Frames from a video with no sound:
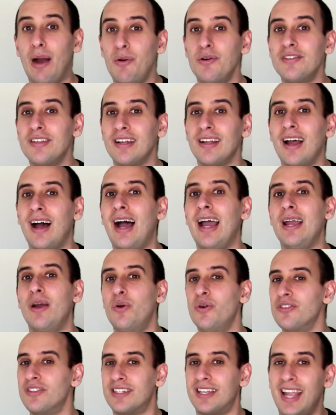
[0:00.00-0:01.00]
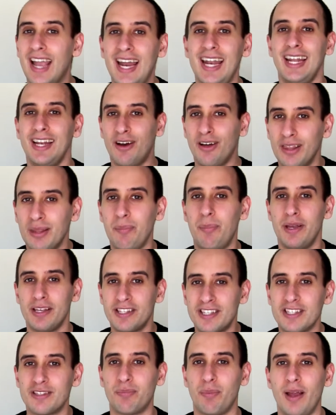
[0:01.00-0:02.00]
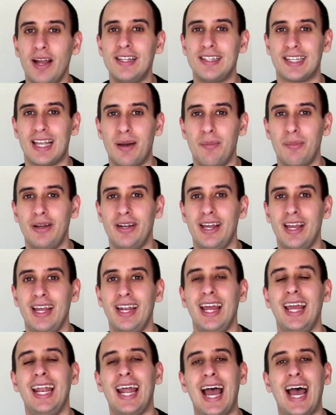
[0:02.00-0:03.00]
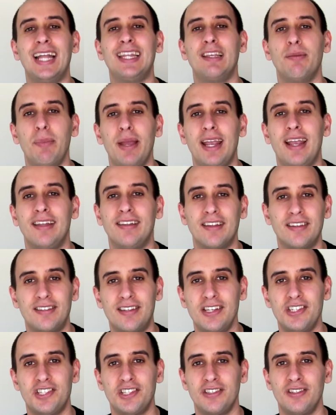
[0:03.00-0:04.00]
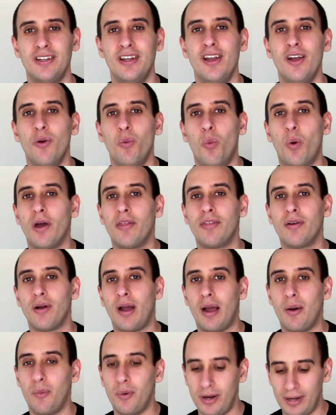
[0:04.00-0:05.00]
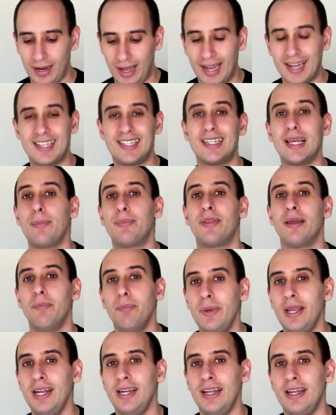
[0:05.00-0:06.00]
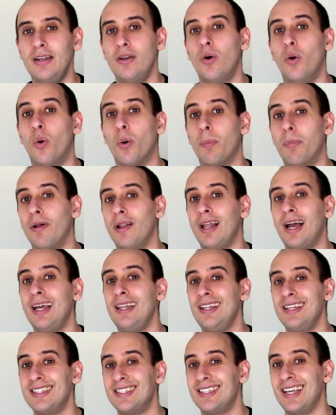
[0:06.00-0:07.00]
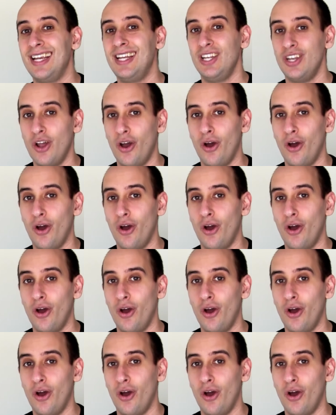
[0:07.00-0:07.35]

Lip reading: I was the guy who was getting all the business plans coming in and had to make a decision whether I would accept a meeting or politely say